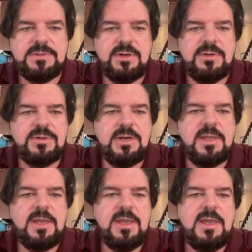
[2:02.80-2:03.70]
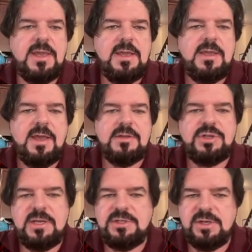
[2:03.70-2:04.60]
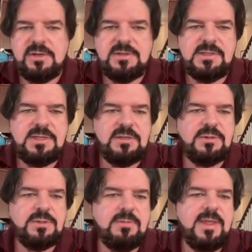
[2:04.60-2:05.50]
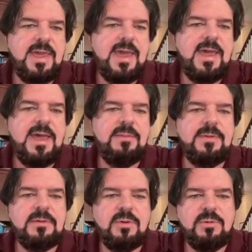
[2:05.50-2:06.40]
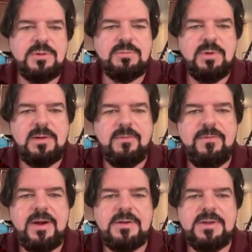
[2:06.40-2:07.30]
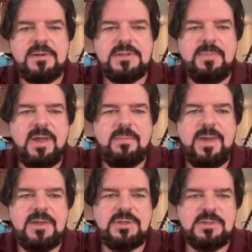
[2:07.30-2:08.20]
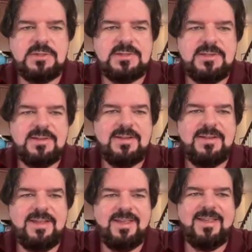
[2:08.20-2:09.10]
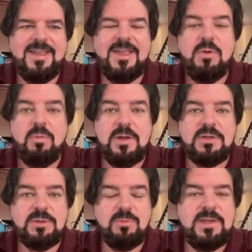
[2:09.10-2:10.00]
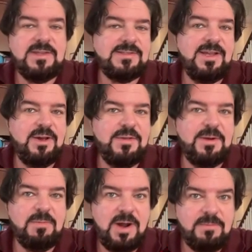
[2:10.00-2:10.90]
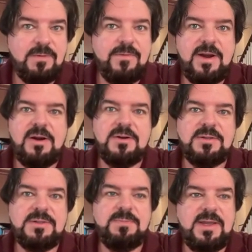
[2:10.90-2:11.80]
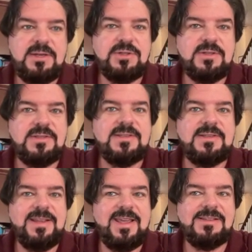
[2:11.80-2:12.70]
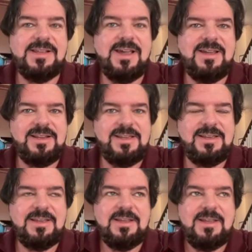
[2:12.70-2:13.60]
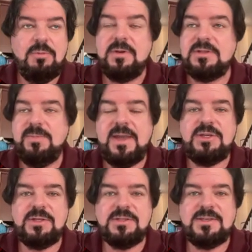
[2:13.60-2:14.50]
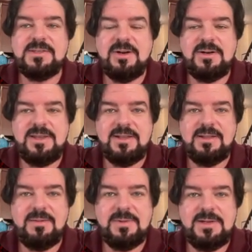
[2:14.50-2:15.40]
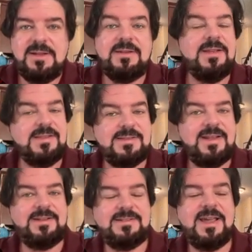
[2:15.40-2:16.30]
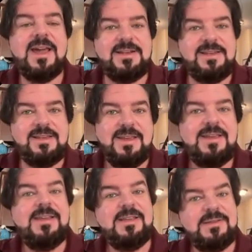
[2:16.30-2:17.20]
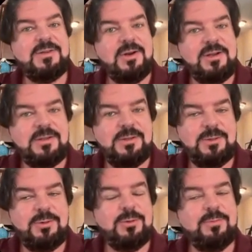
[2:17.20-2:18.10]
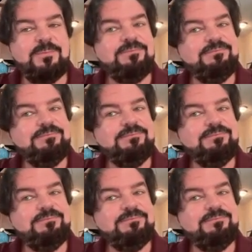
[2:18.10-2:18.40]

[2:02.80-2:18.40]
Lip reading: surgery. Chase Young continues to rehab. And, of course, Ron Rivera talks about patience, which we can tell that Ron Rivera's patience and anxiety was patience is starting to get limited. His anxiety is starting to